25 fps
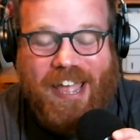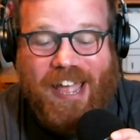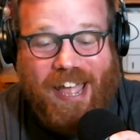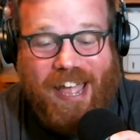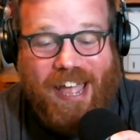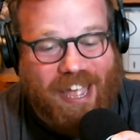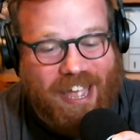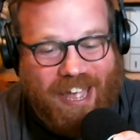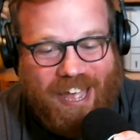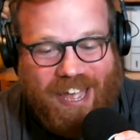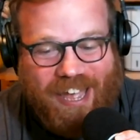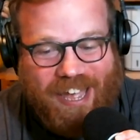
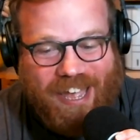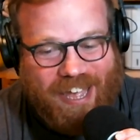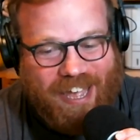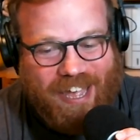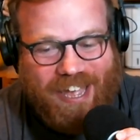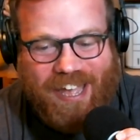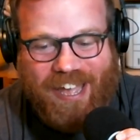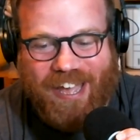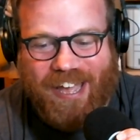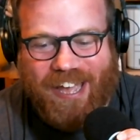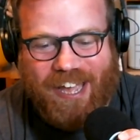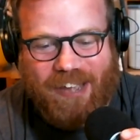
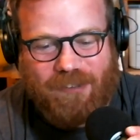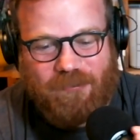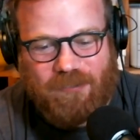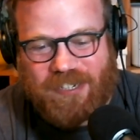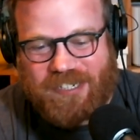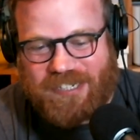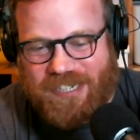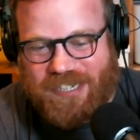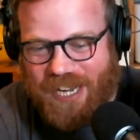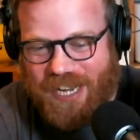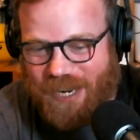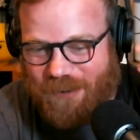automation
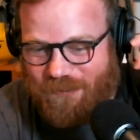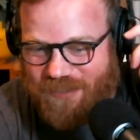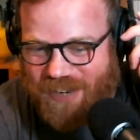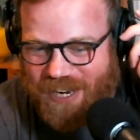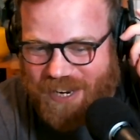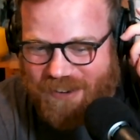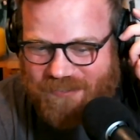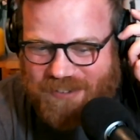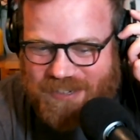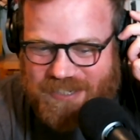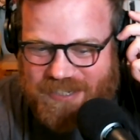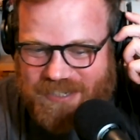every time
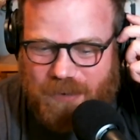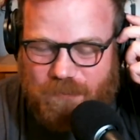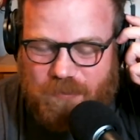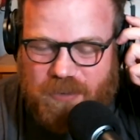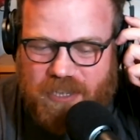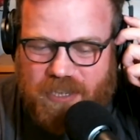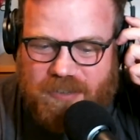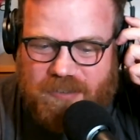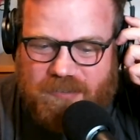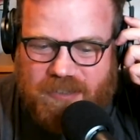every time yeah.